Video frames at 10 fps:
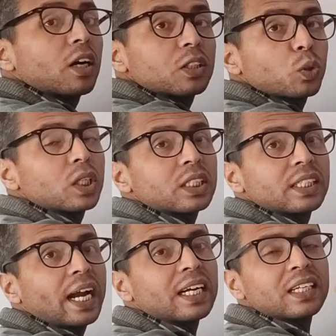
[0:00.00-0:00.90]
blood
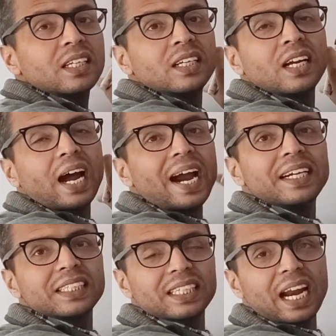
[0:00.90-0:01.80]
cells that
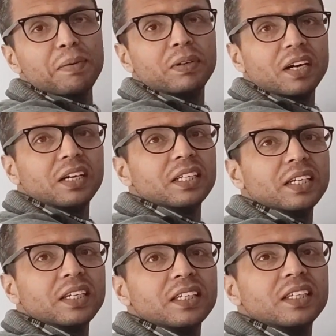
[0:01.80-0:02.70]
I described
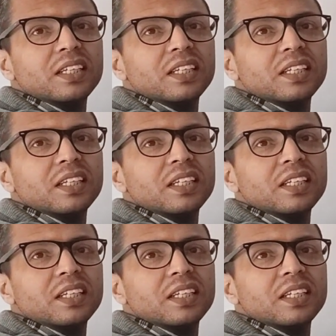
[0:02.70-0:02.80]
earlier,